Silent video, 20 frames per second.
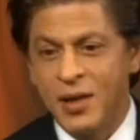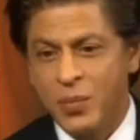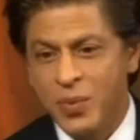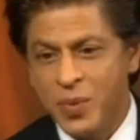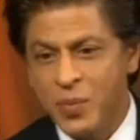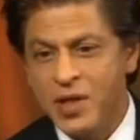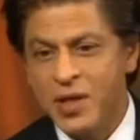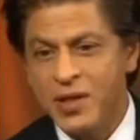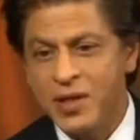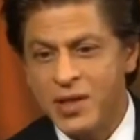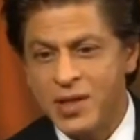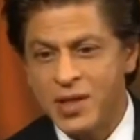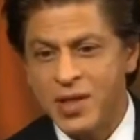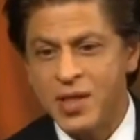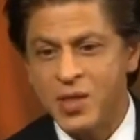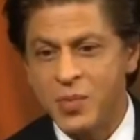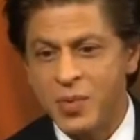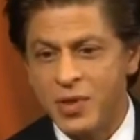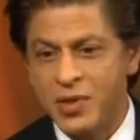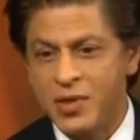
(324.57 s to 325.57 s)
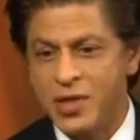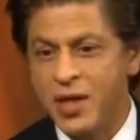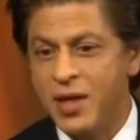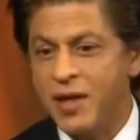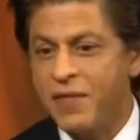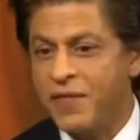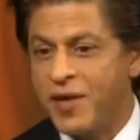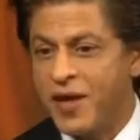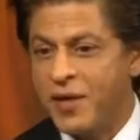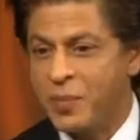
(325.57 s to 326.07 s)
women in this case, because
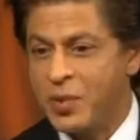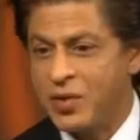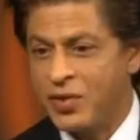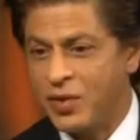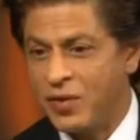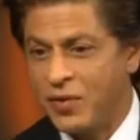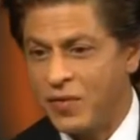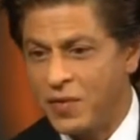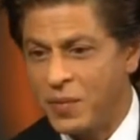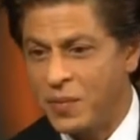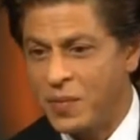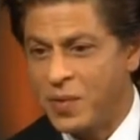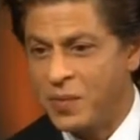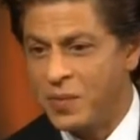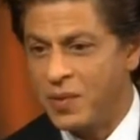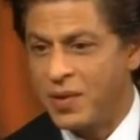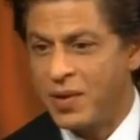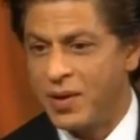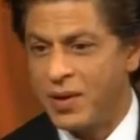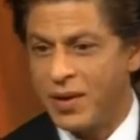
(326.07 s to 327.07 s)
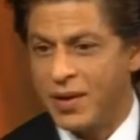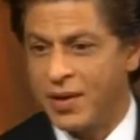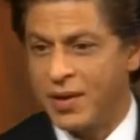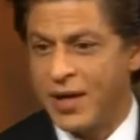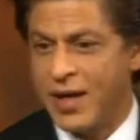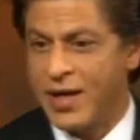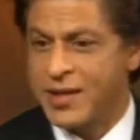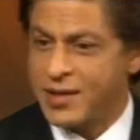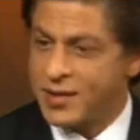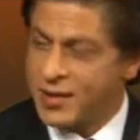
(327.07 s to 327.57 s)
85% of the people,
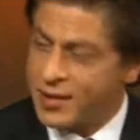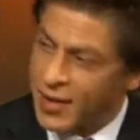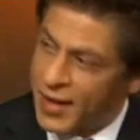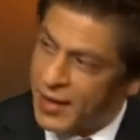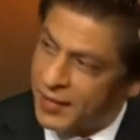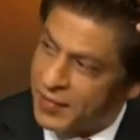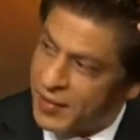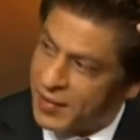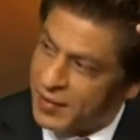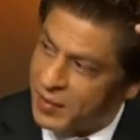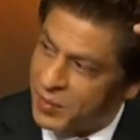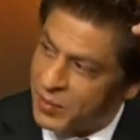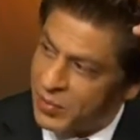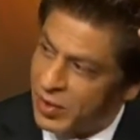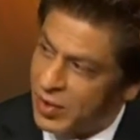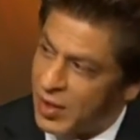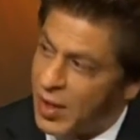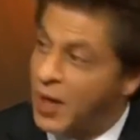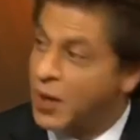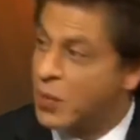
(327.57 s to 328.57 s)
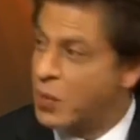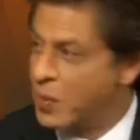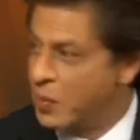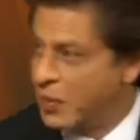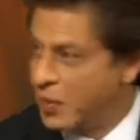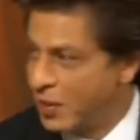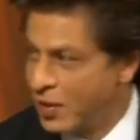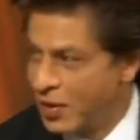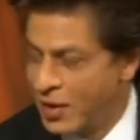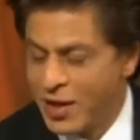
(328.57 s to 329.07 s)
acid attack victims, are
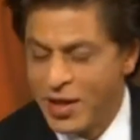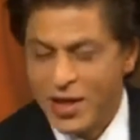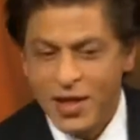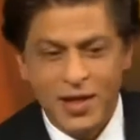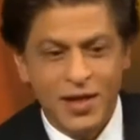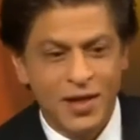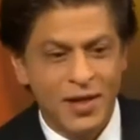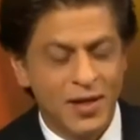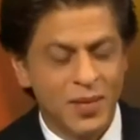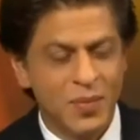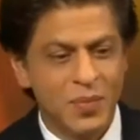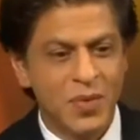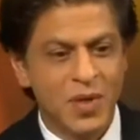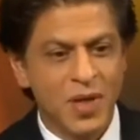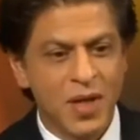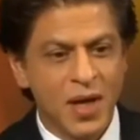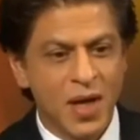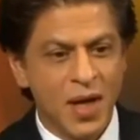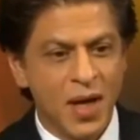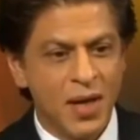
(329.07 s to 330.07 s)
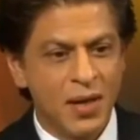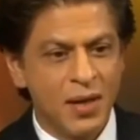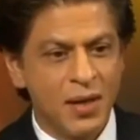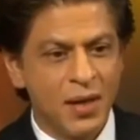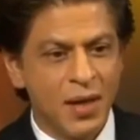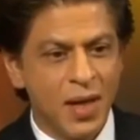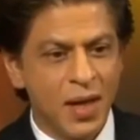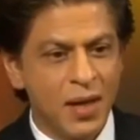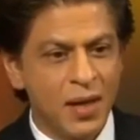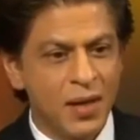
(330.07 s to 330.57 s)
women.
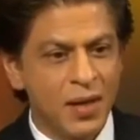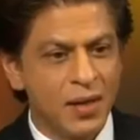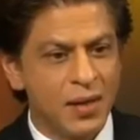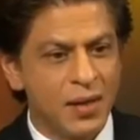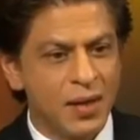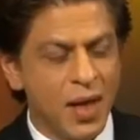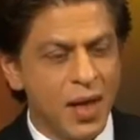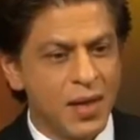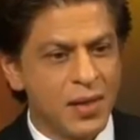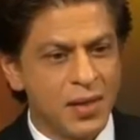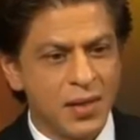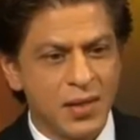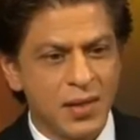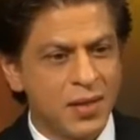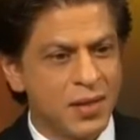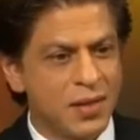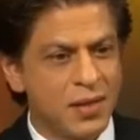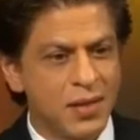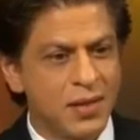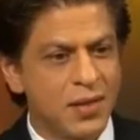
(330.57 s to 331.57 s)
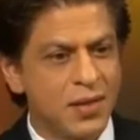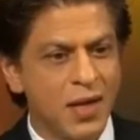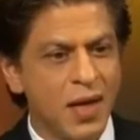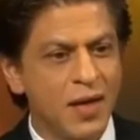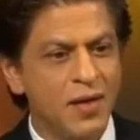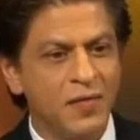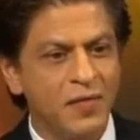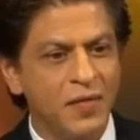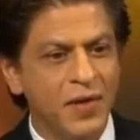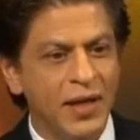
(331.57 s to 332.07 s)
And I just
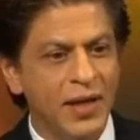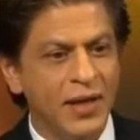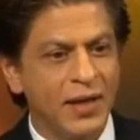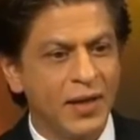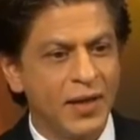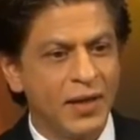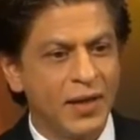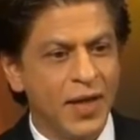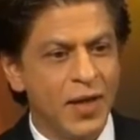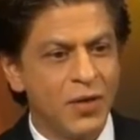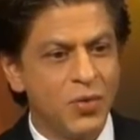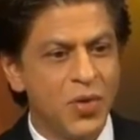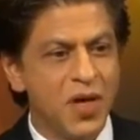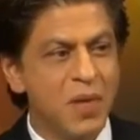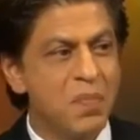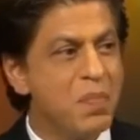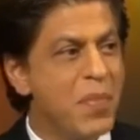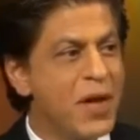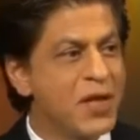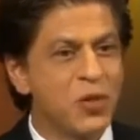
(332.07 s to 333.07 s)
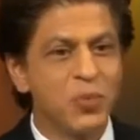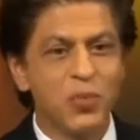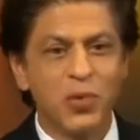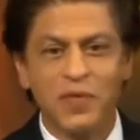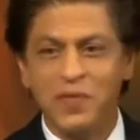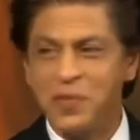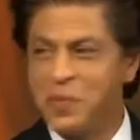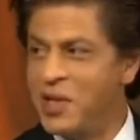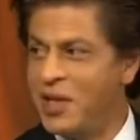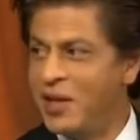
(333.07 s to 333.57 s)
started feeling that they're doing much
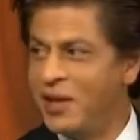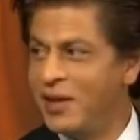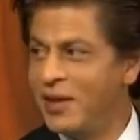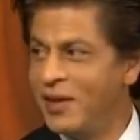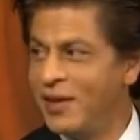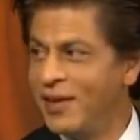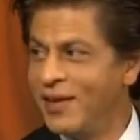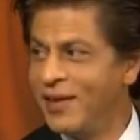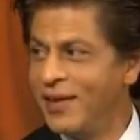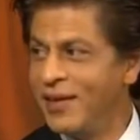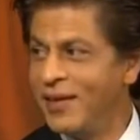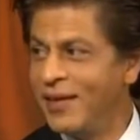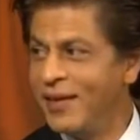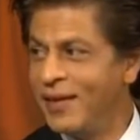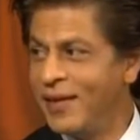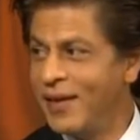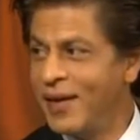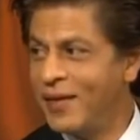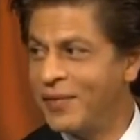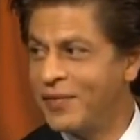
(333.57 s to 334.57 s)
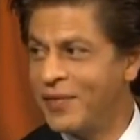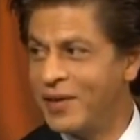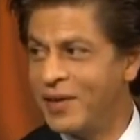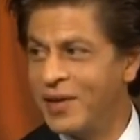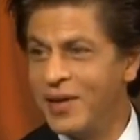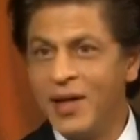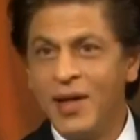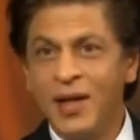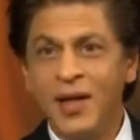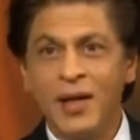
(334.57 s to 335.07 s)
more for me
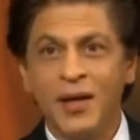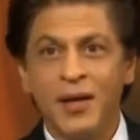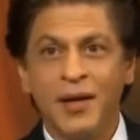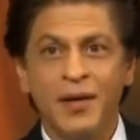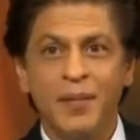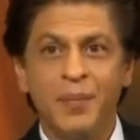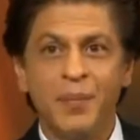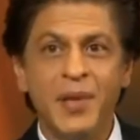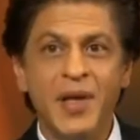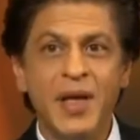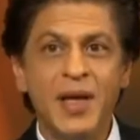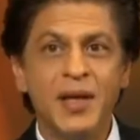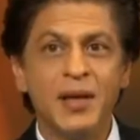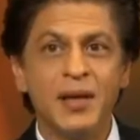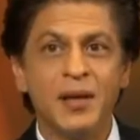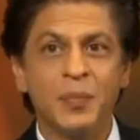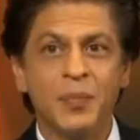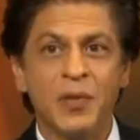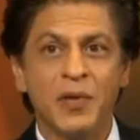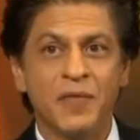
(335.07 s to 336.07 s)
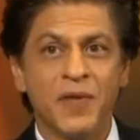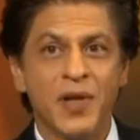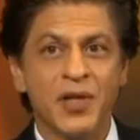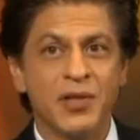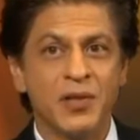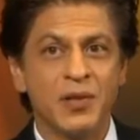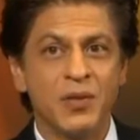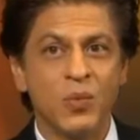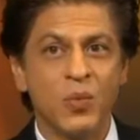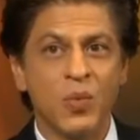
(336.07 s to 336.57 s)
after being in a
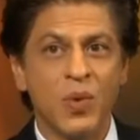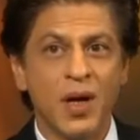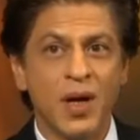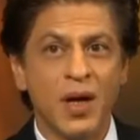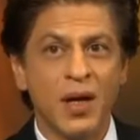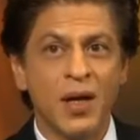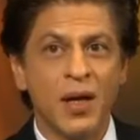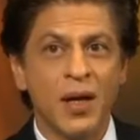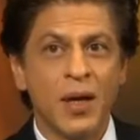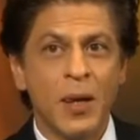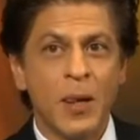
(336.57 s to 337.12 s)
profession where